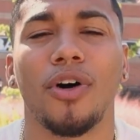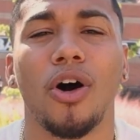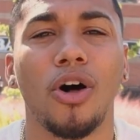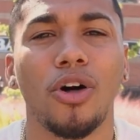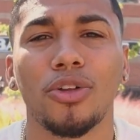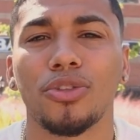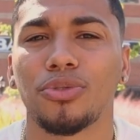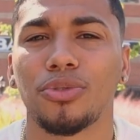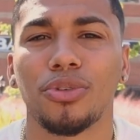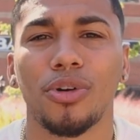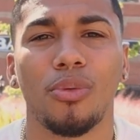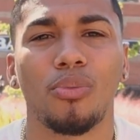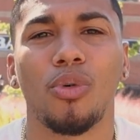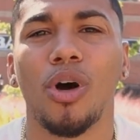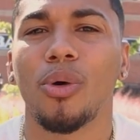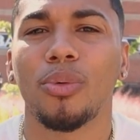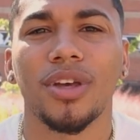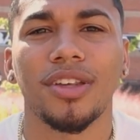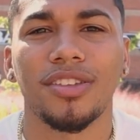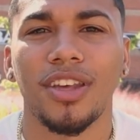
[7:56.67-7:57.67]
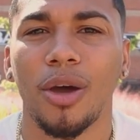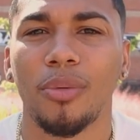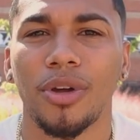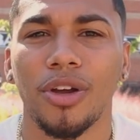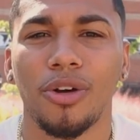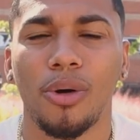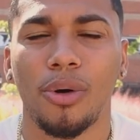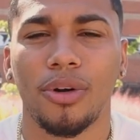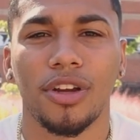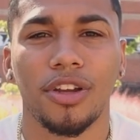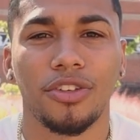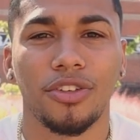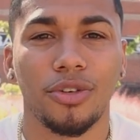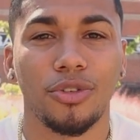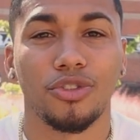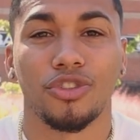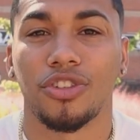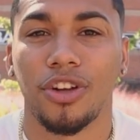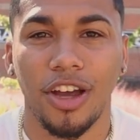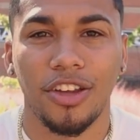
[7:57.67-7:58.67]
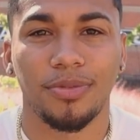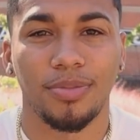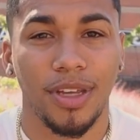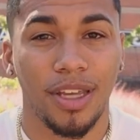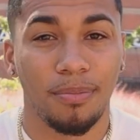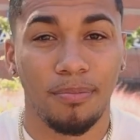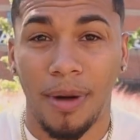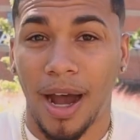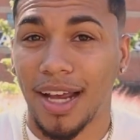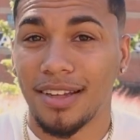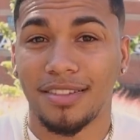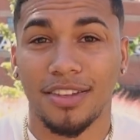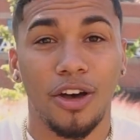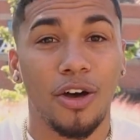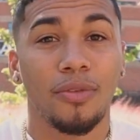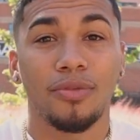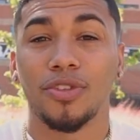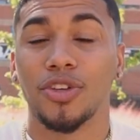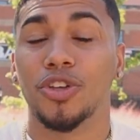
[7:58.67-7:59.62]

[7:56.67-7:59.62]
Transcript: follow through on what we said we were going to do. Trust me, myself,